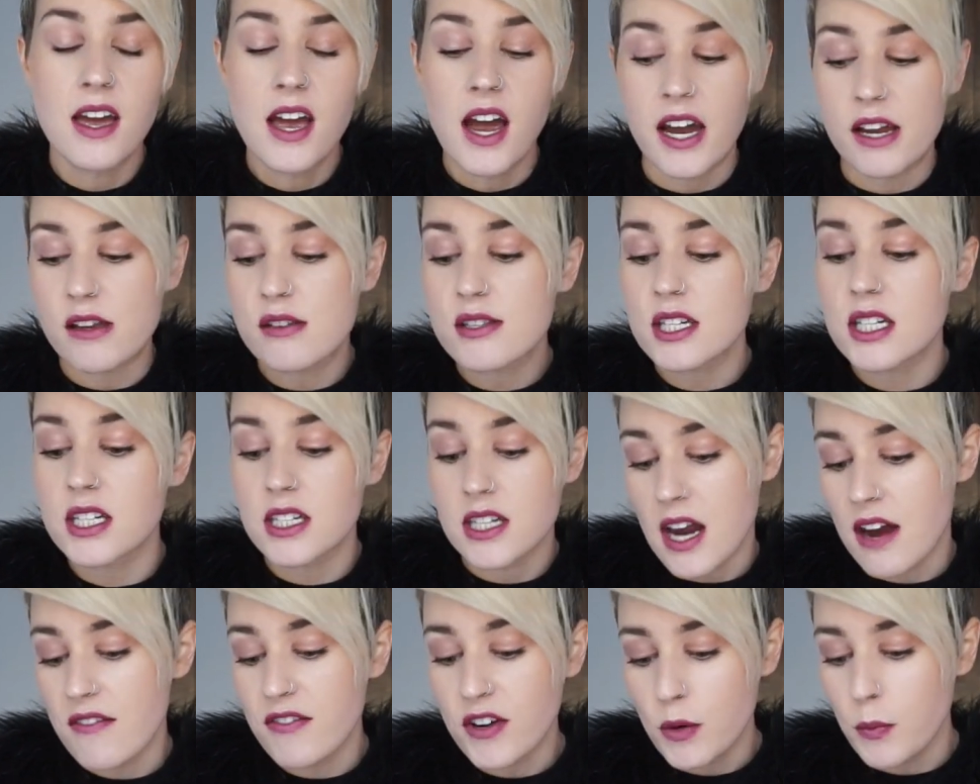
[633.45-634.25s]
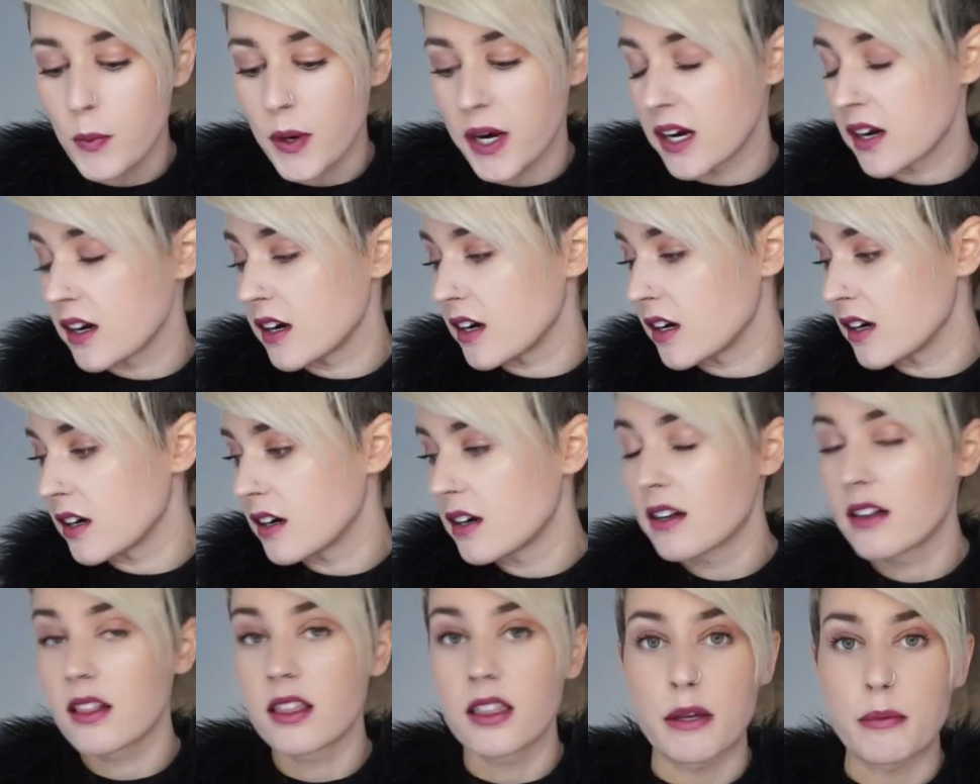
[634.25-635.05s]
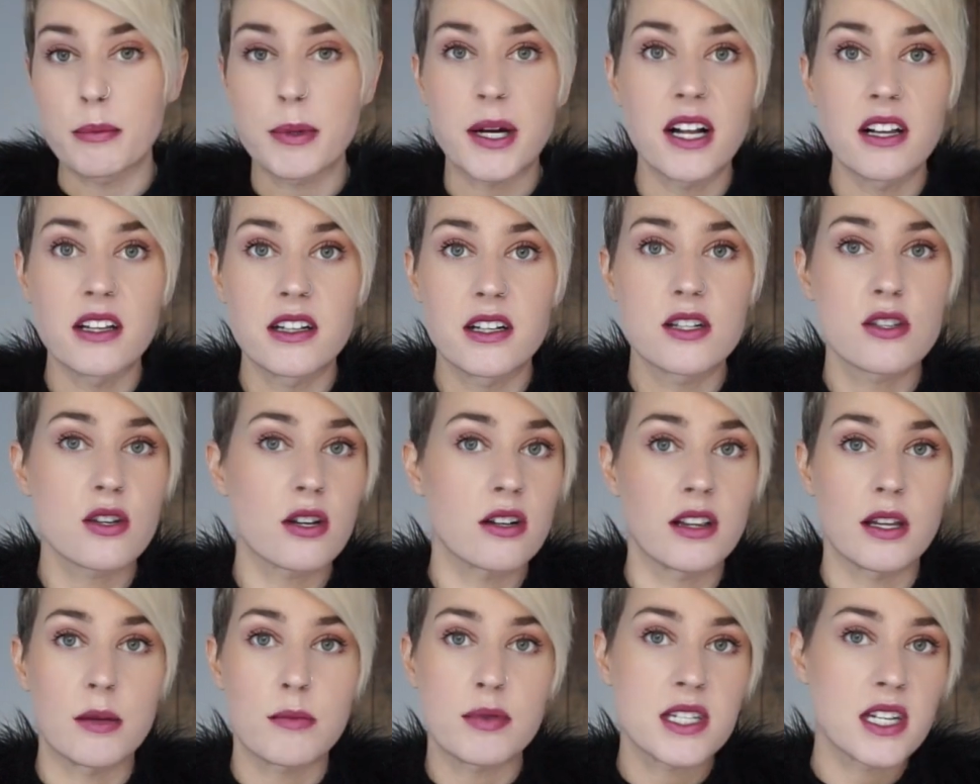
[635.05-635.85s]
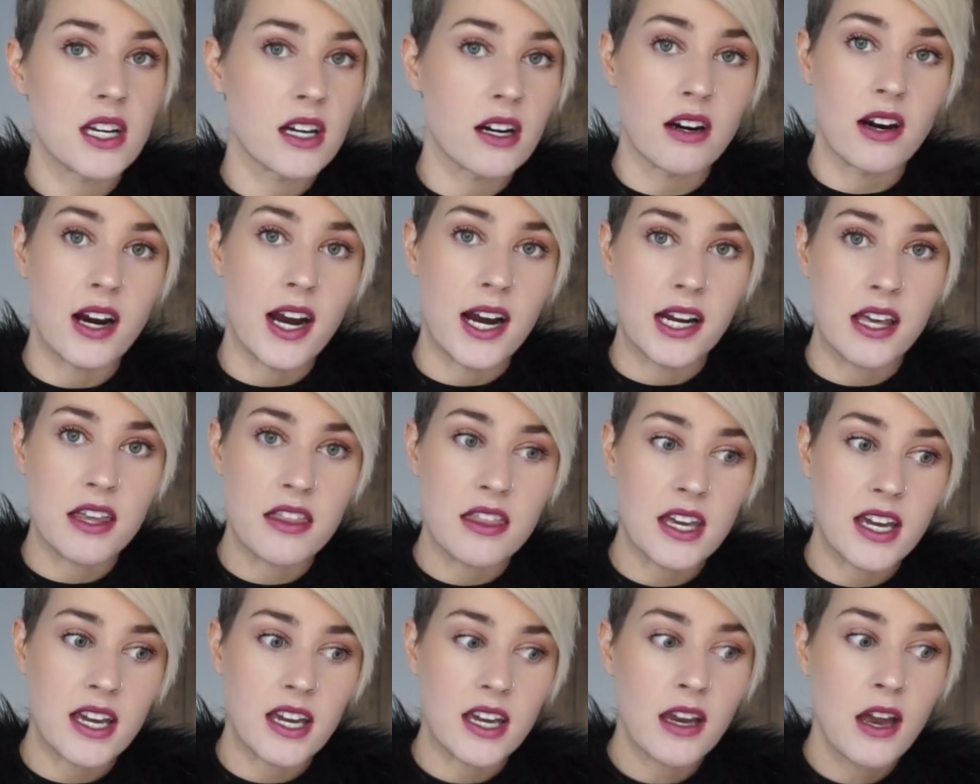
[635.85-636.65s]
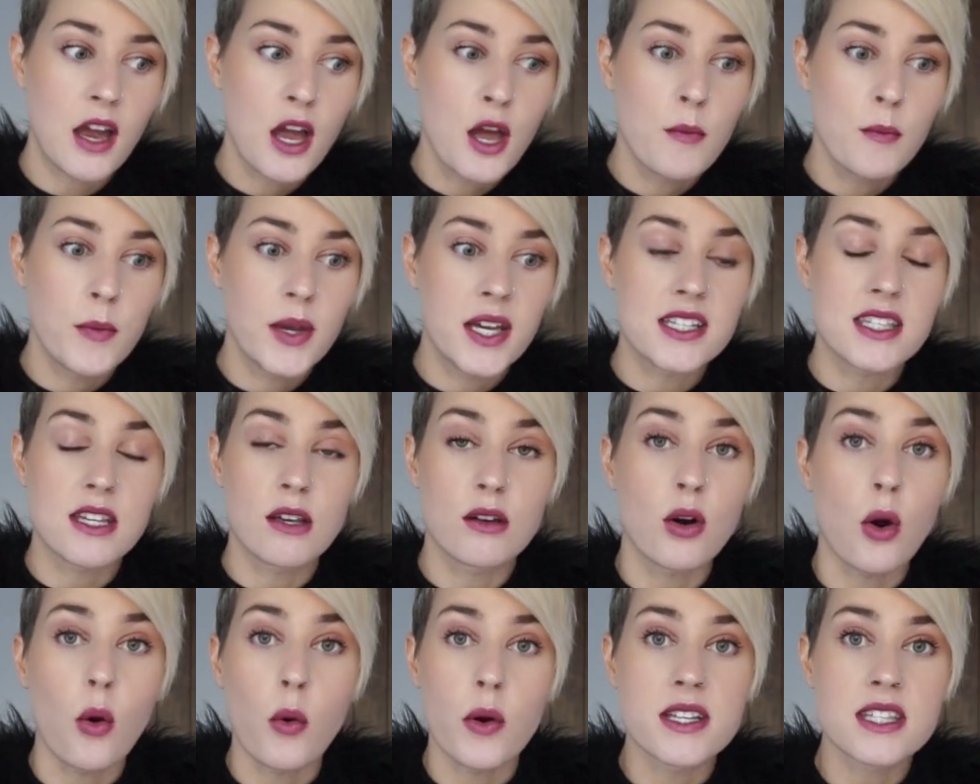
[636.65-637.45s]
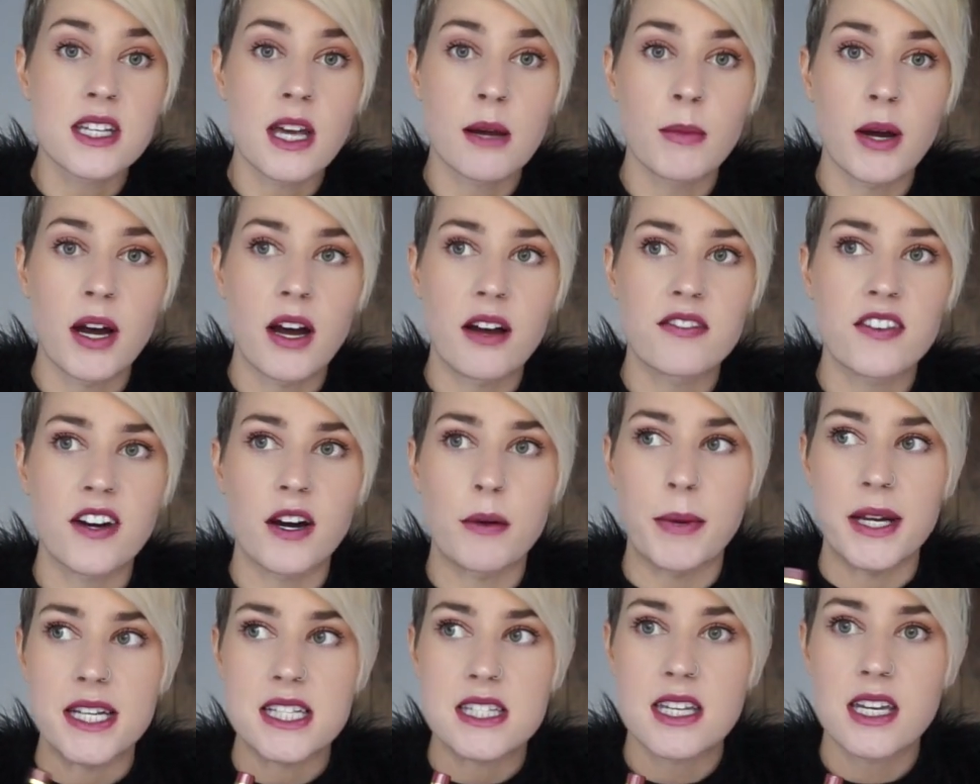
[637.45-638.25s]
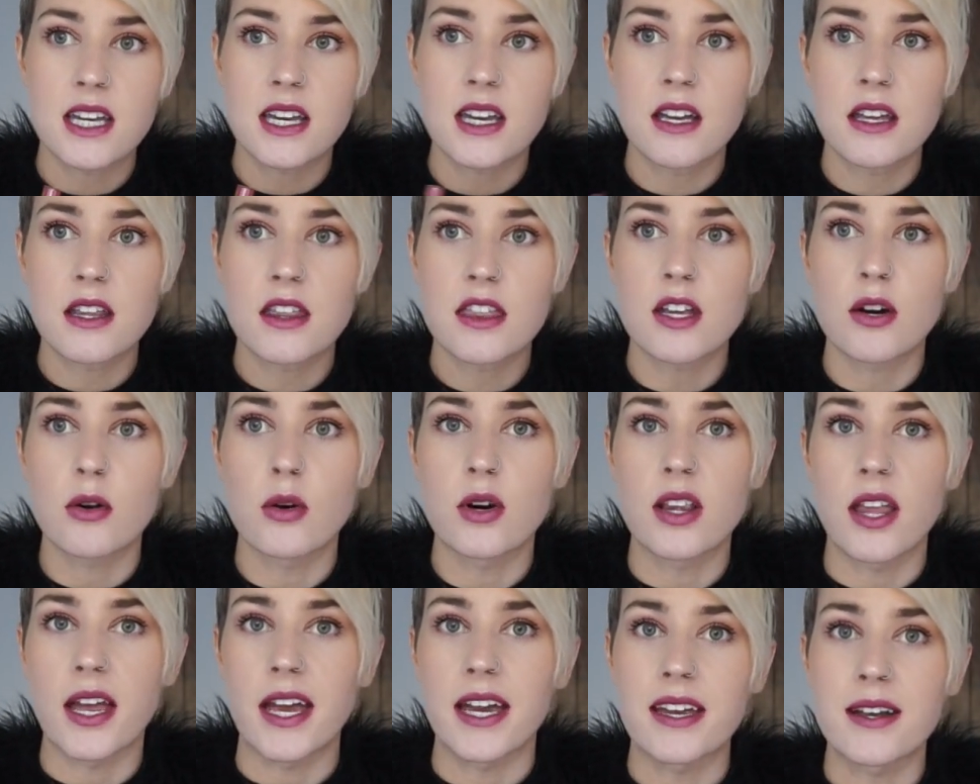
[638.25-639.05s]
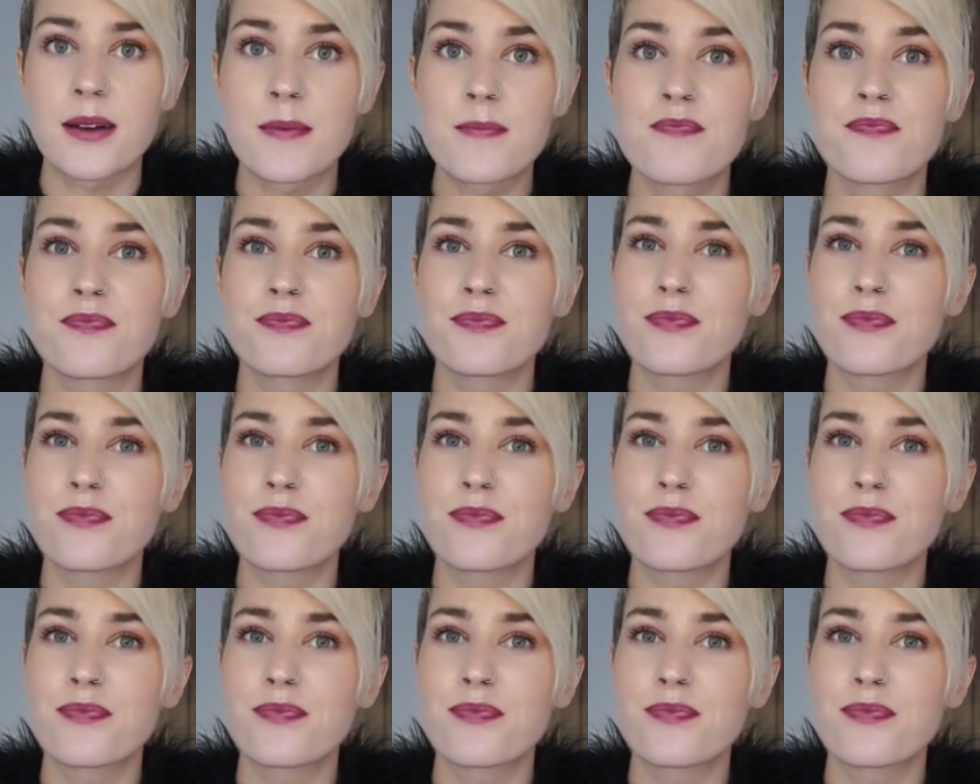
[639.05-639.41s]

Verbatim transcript: I used to never wear lip colors or lipstick or anything because they would always come off on my teeth, or like,